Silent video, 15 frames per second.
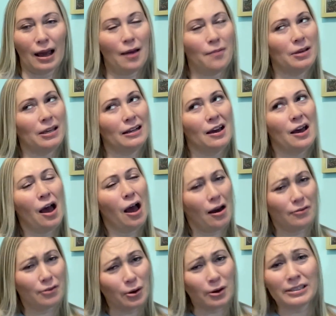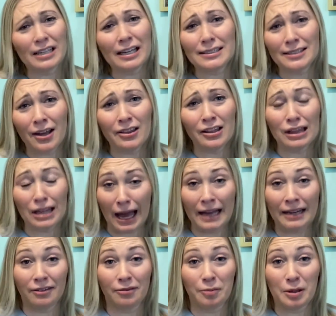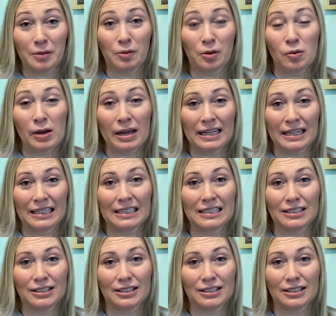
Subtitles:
I mean, of course I saw the line of people waiting